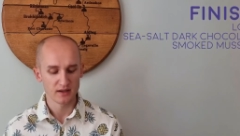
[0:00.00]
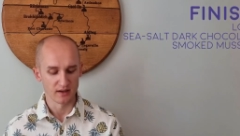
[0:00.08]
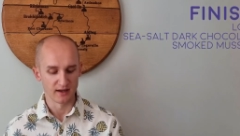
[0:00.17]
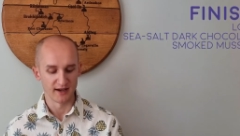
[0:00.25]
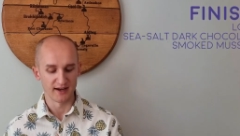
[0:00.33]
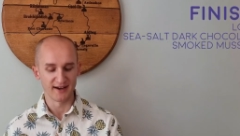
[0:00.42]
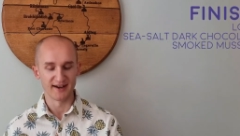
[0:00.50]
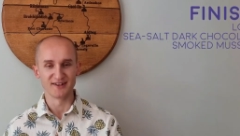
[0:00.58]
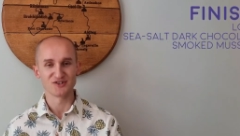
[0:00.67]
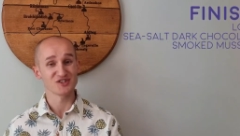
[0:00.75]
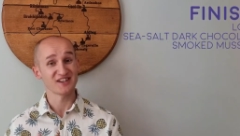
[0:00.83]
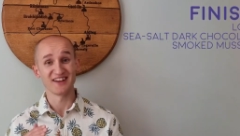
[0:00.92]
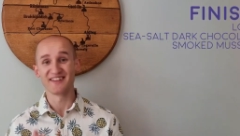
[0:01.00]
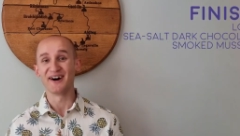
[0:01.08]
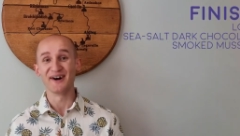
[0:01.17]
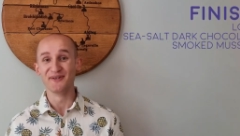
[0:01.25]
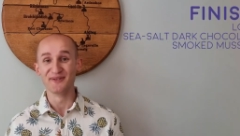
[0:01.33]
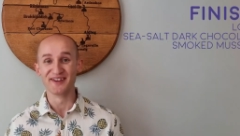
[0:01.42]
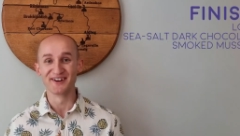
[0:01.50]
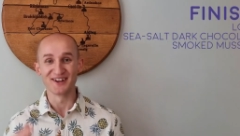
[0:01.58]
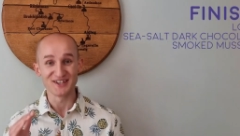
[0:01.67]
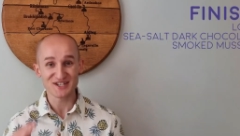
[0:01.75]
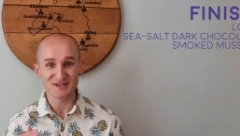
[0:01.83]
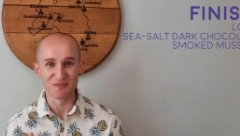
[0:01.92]
Uh, just getting that out there.
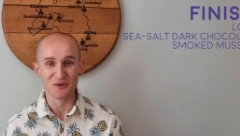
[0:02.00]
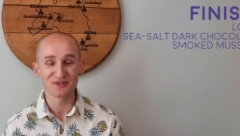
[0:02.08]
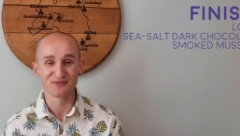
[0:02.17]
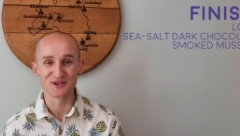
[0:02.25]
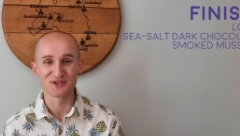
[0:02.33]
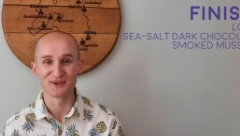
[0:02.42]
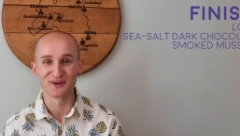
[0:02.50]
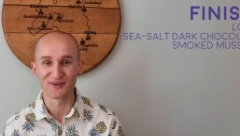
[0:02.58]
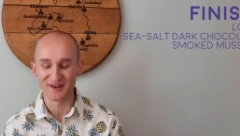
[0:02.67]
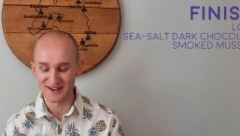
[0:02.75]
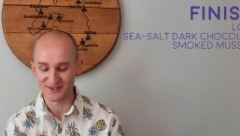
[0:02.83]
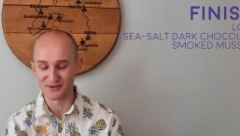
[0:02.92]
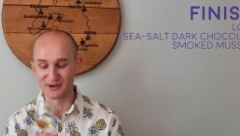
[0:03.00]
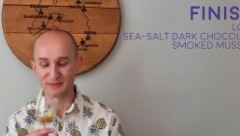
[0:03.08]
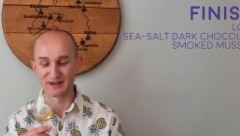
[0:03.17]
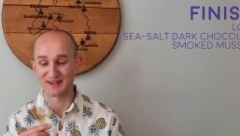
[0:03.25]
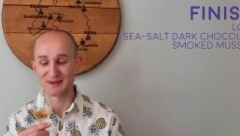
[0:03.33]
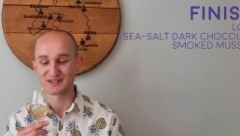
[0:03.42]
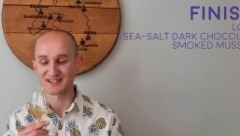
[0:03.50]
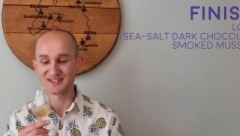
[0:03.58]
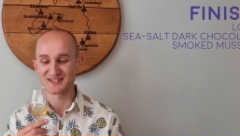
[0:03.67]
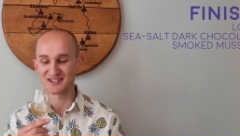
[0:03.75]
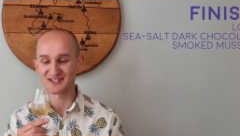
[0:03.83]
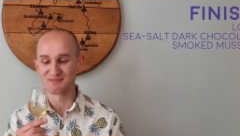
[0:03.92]
It's smoked for sure, right? I don't know how many times I need to
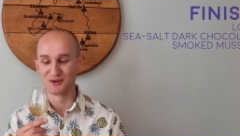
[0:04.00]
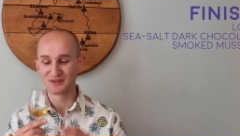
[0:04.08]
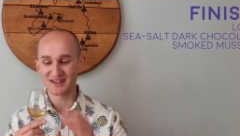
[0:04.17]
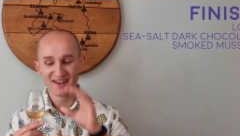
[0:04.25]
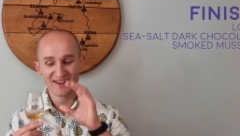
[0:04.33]
say it's smoked.